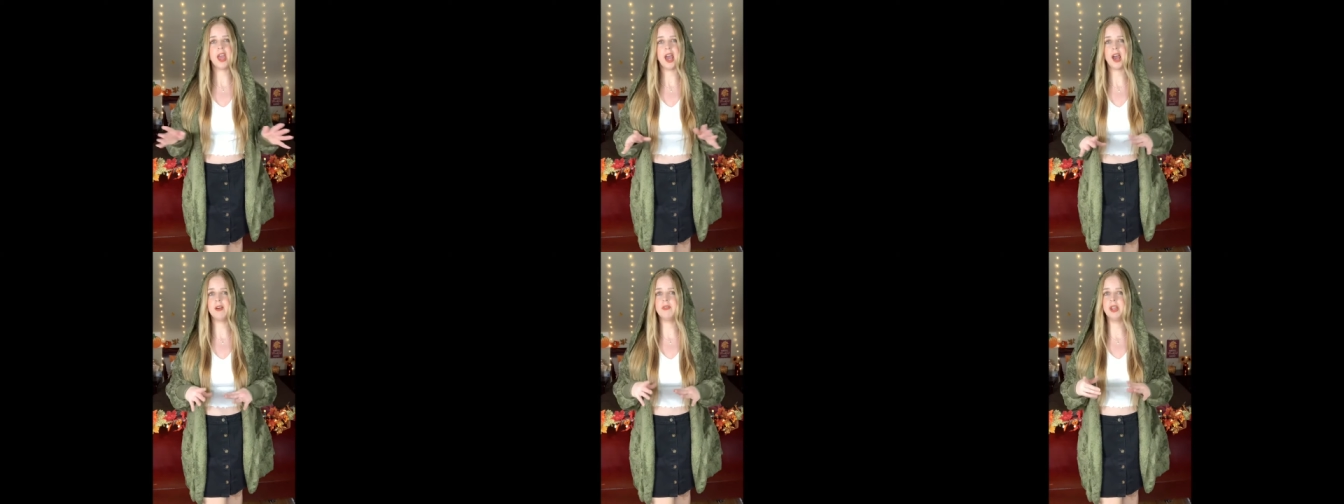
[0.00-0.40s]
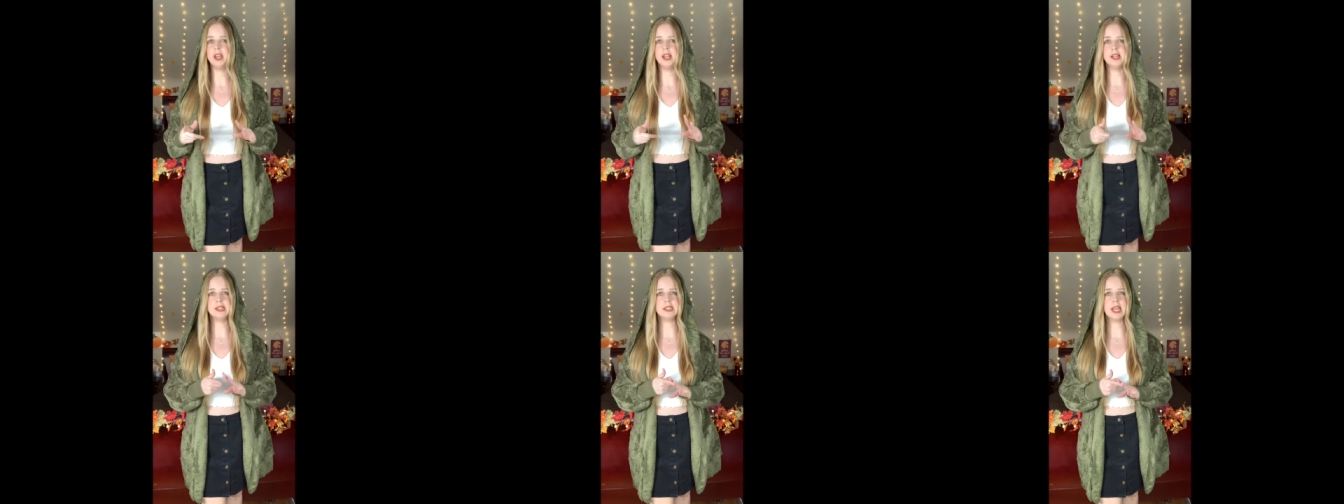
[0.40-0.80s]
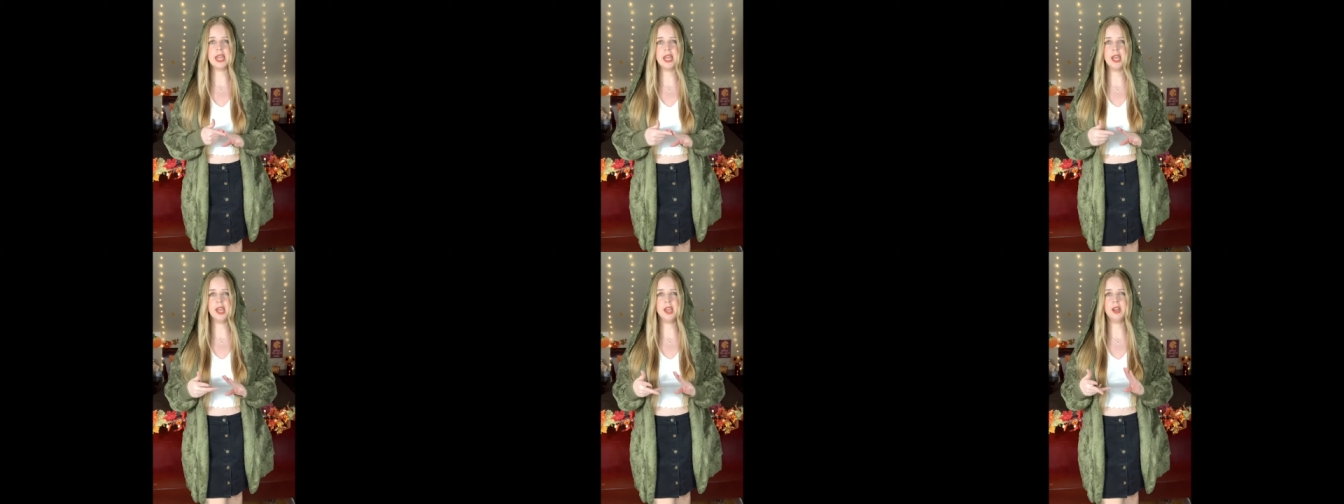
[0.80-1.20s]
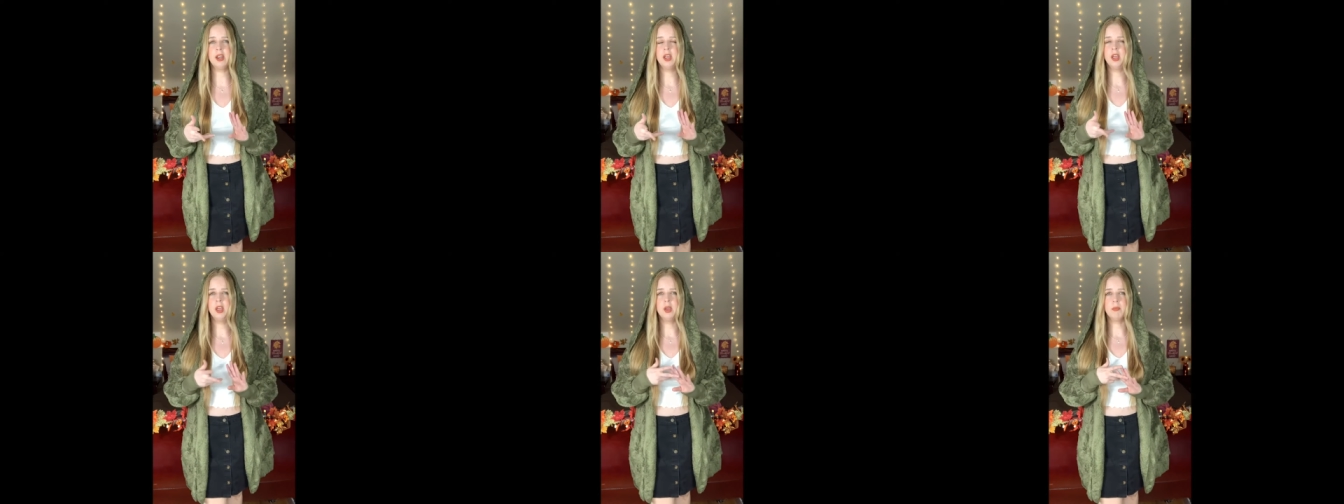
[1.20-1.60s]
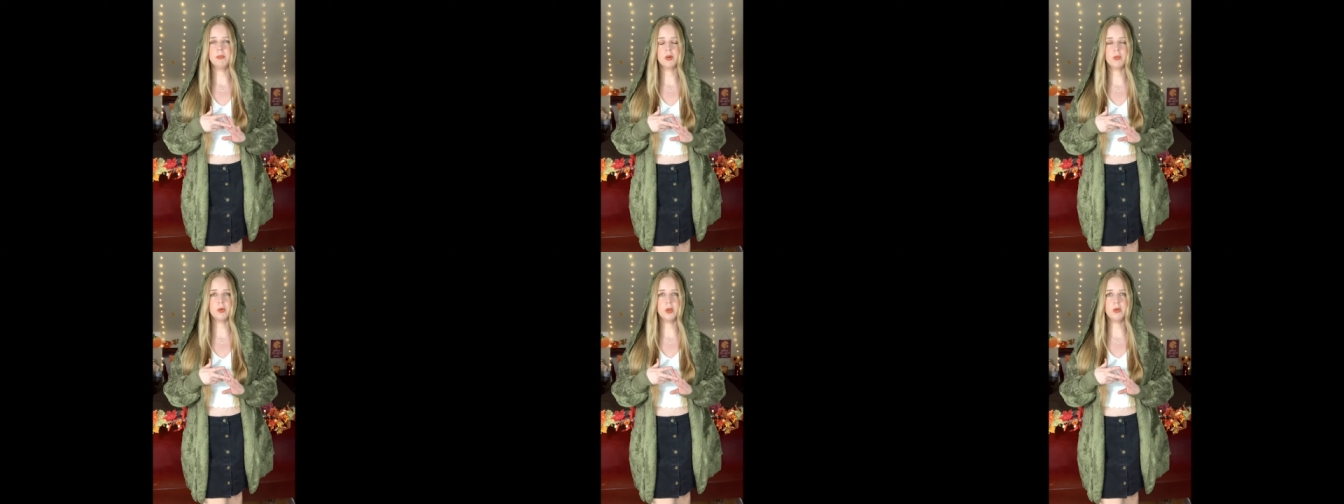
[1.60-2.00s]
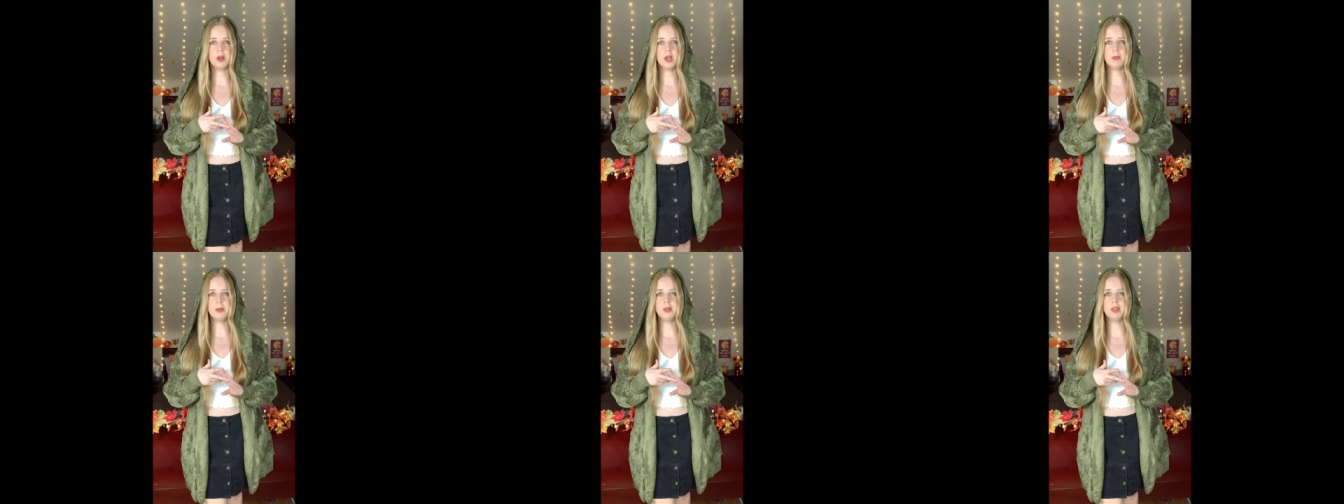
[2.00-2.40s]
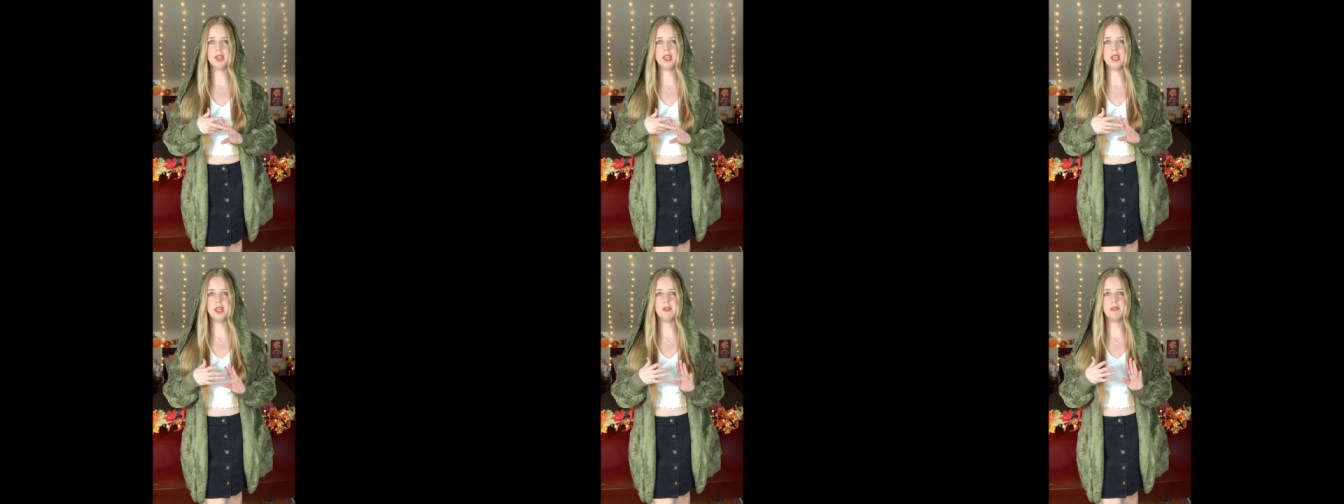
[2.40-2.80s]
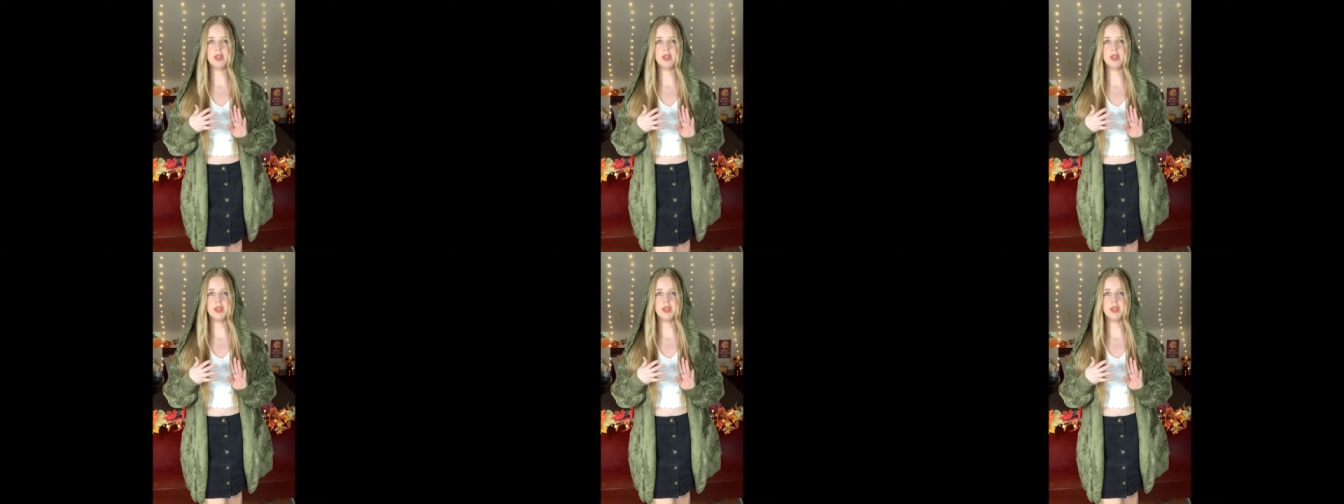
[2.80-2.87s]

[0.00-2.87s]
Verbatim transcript: have it in tan, maroon, I believe.